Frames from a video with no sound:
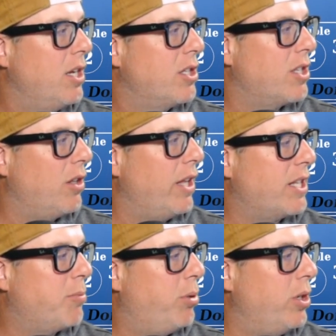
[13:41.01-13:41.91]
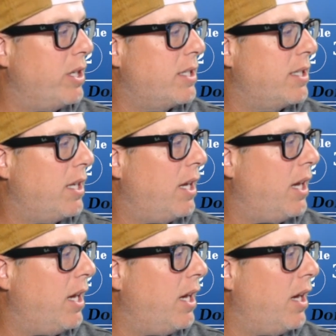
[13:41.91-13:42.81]
So let's put
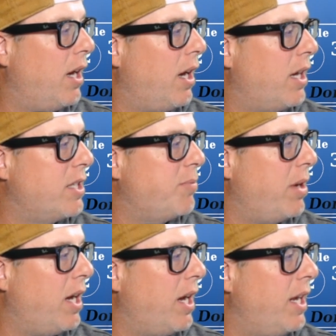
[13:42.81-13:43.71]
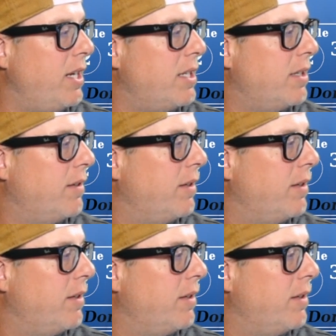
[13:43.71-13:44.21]
odds behind.